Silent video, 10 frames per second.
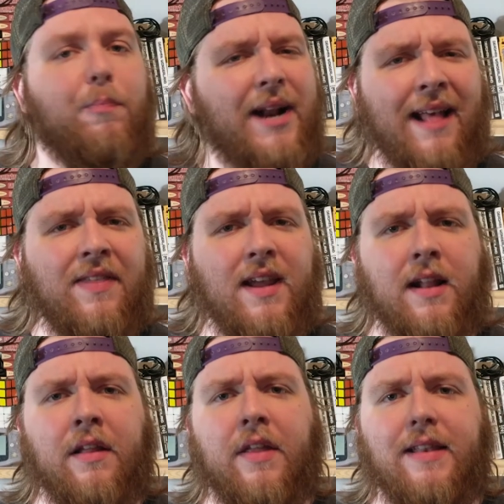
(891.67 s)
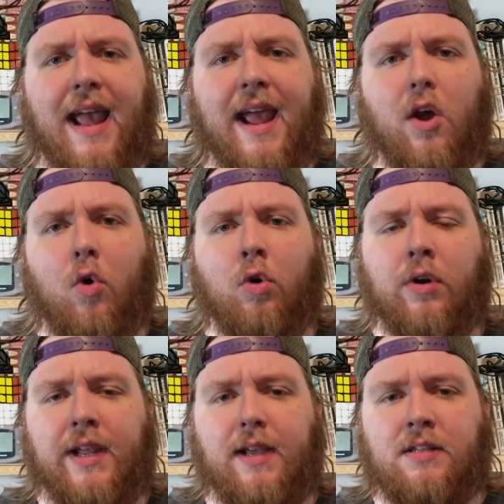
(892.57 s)
But at the end of the day,
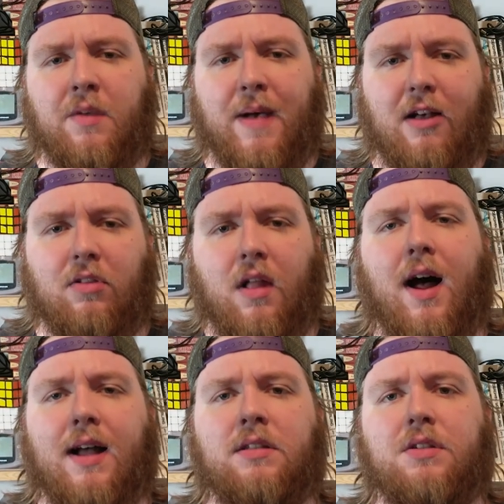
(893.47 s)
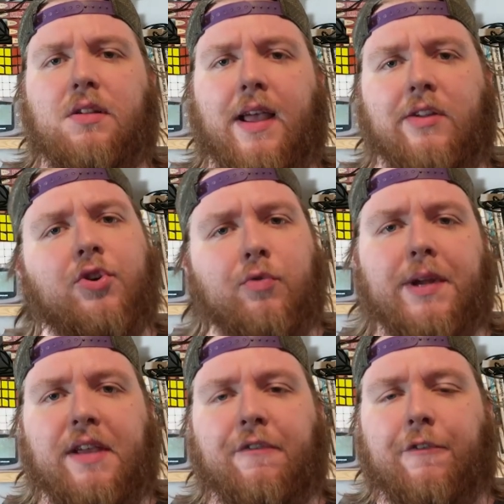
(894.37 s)
Ori is about loss and
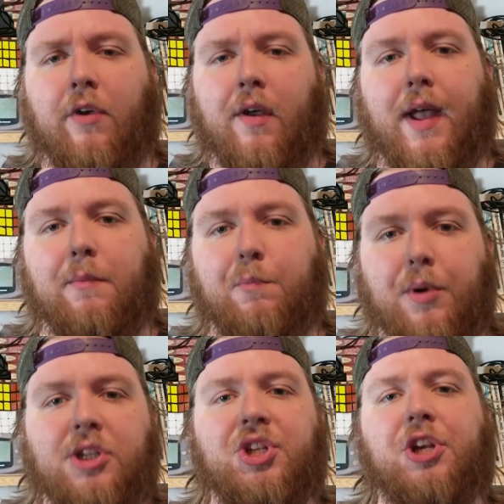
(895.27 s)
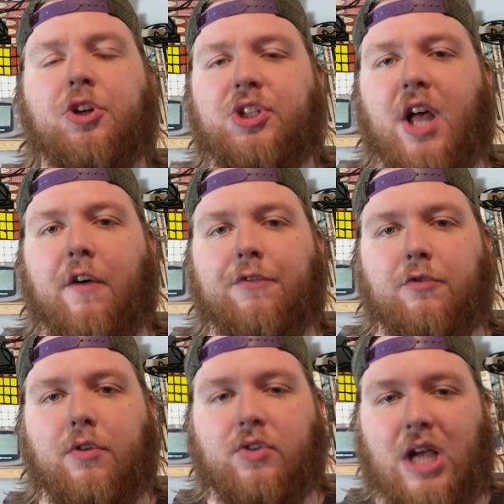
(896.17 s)
grief and pushing yourself
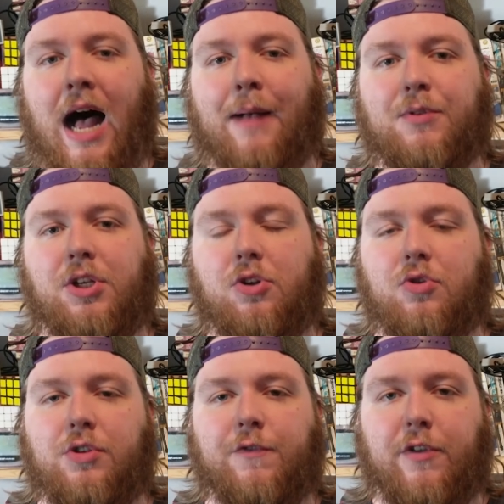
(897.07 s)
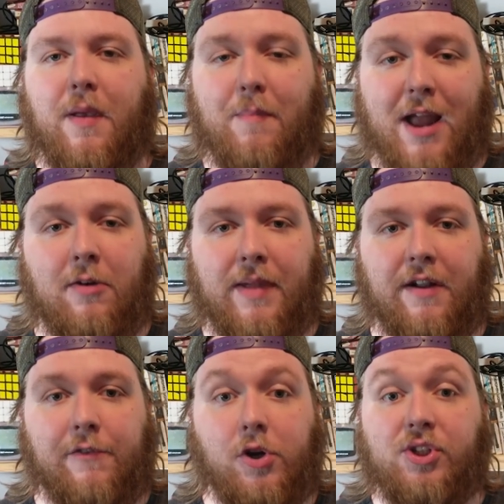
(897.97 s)
through those obstacles for the
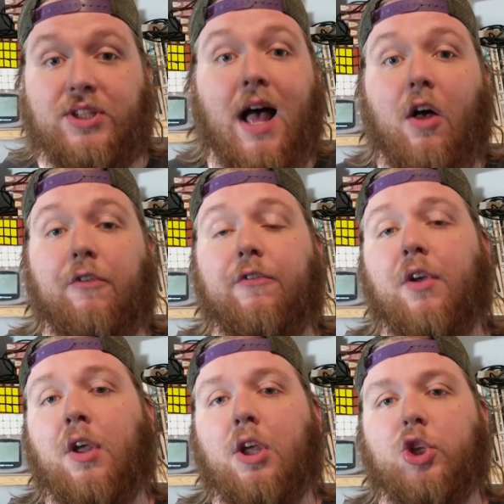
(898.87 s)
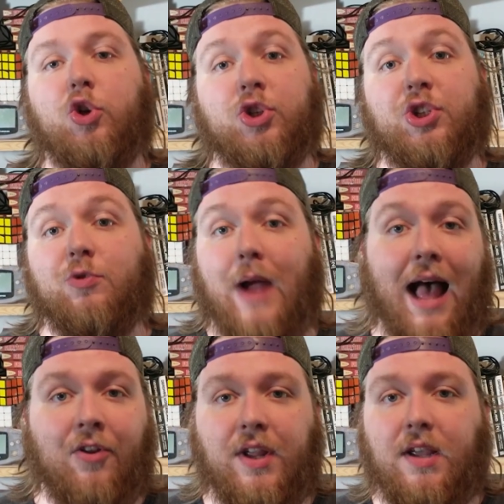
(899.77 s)
betterment of yourself, your
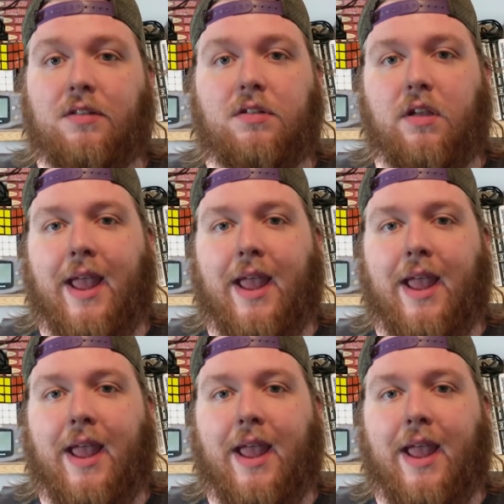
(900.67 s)
surroundings,